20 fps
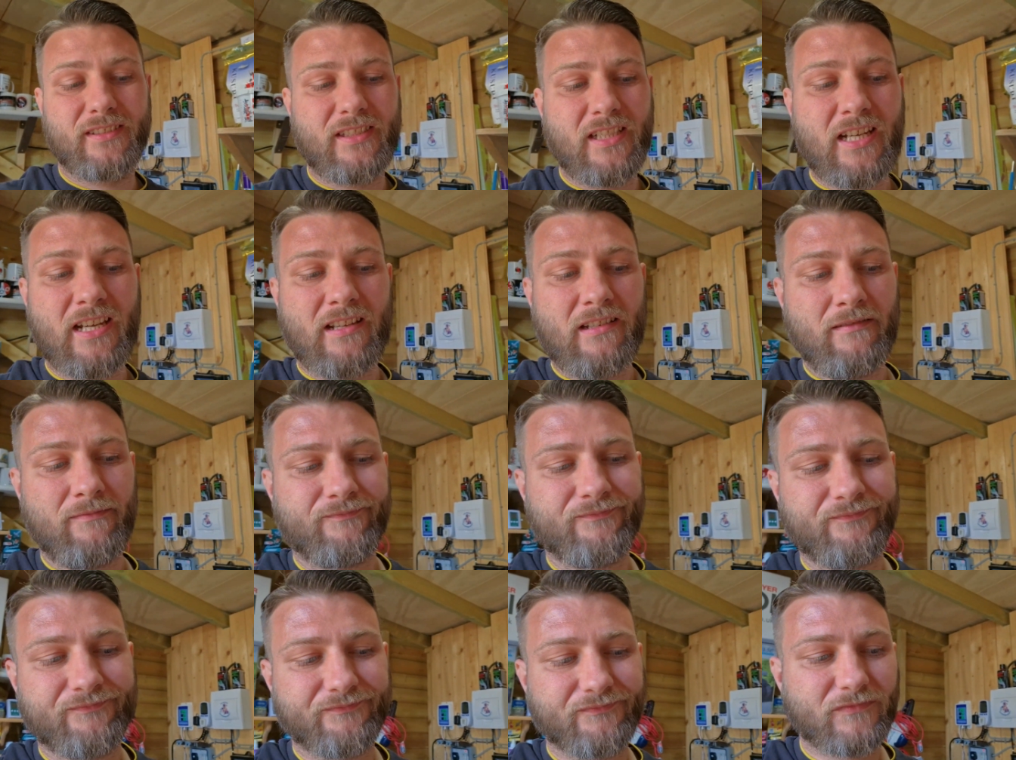Yeah,
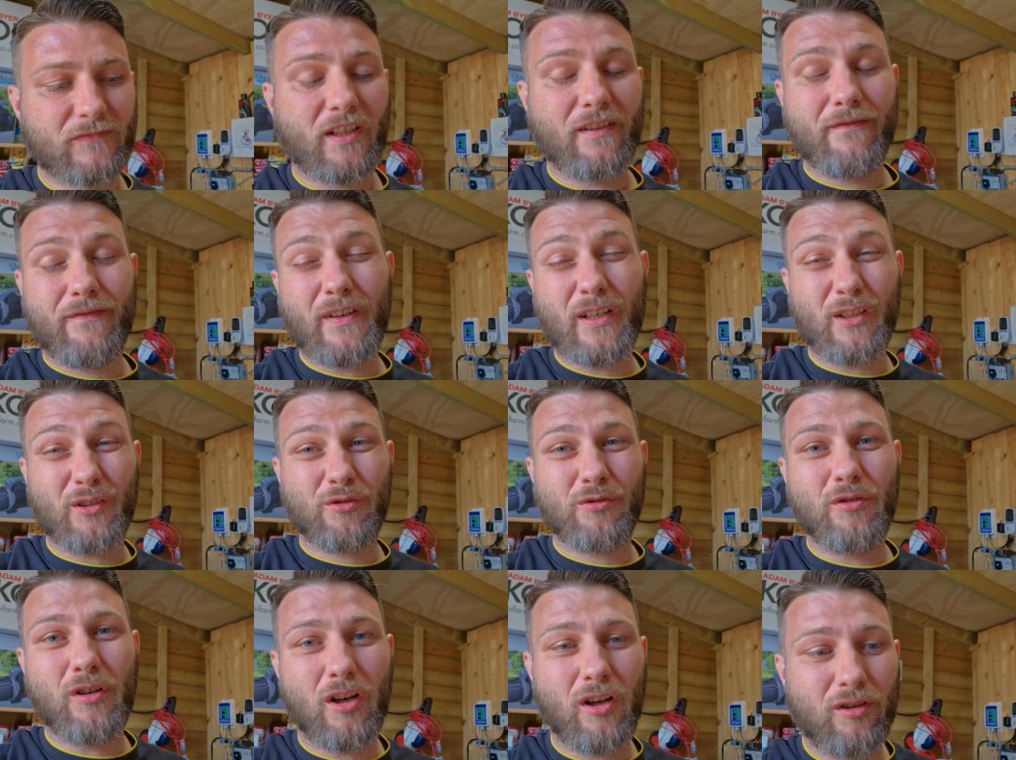
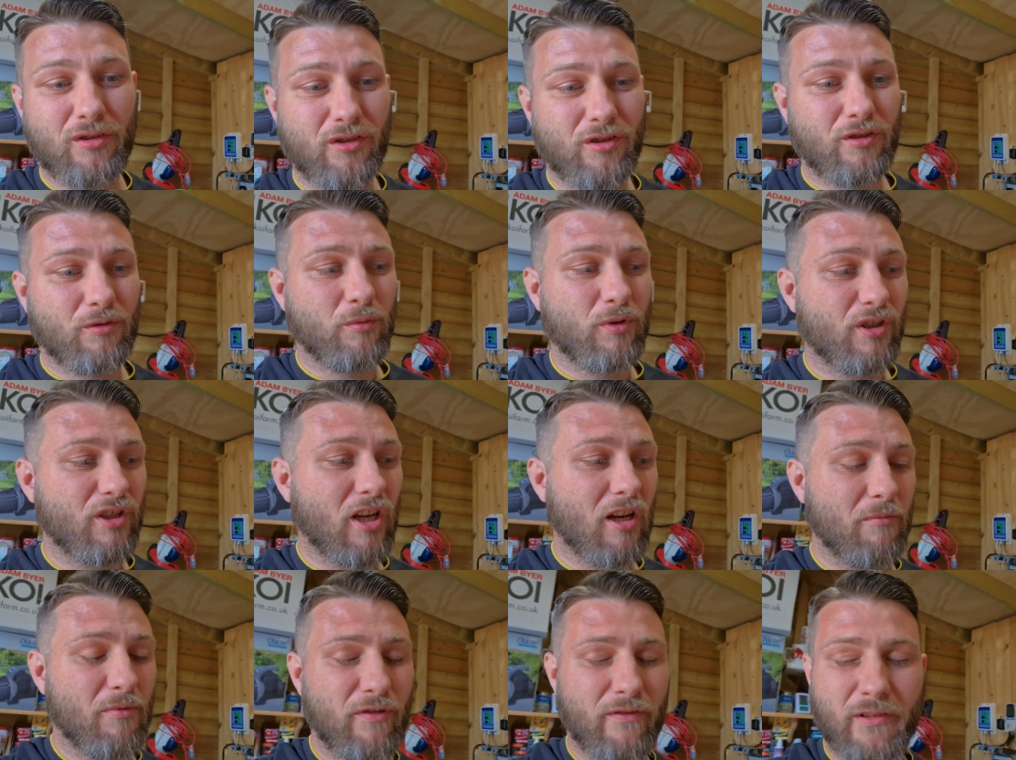fingers crossed we
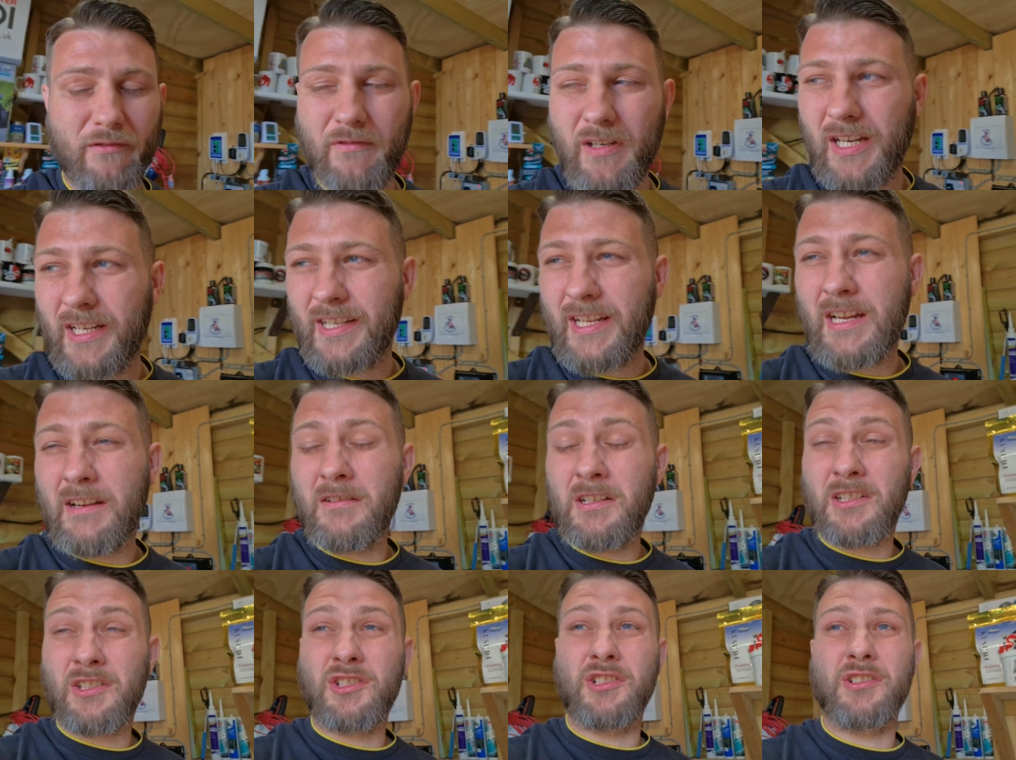start moving in the right
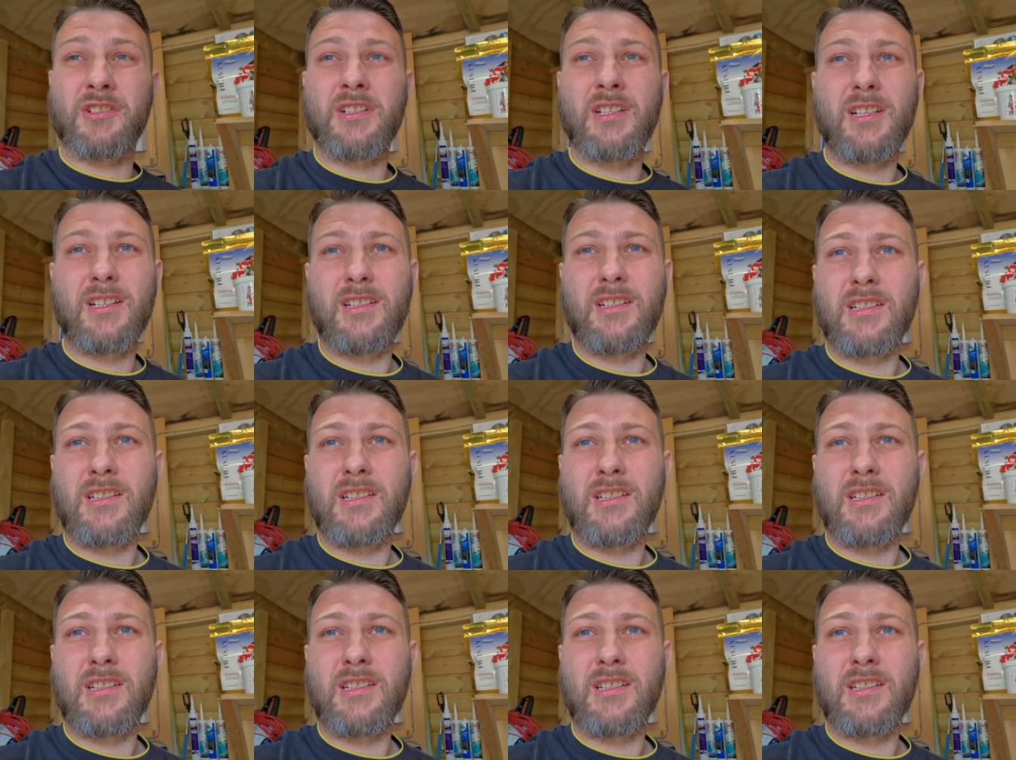direction.